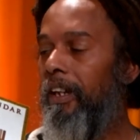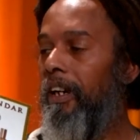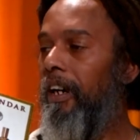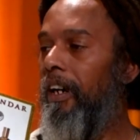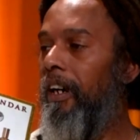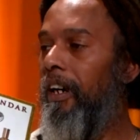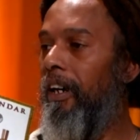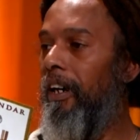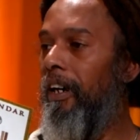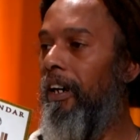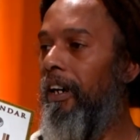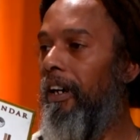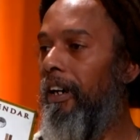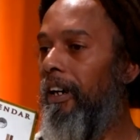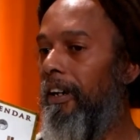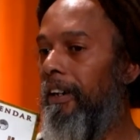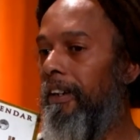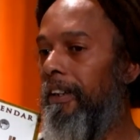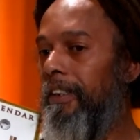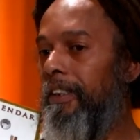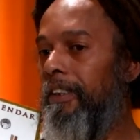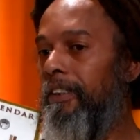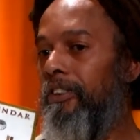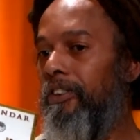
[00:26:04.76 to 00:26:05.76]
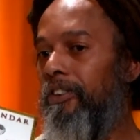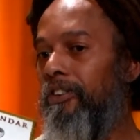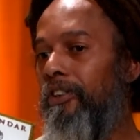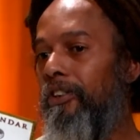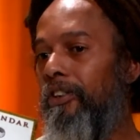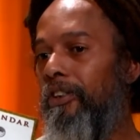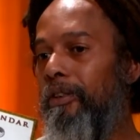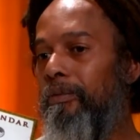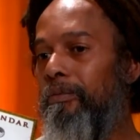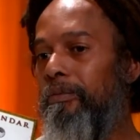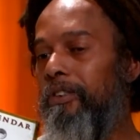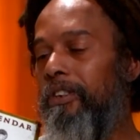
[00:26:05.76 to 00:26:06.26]
uh, in
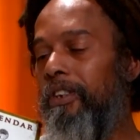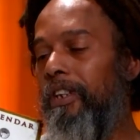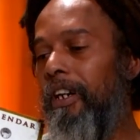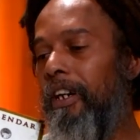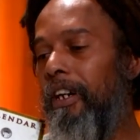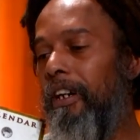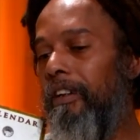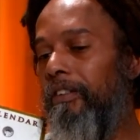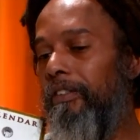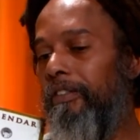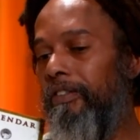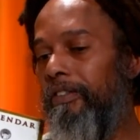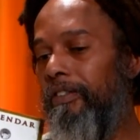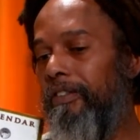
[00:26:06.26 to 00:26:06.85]
terms of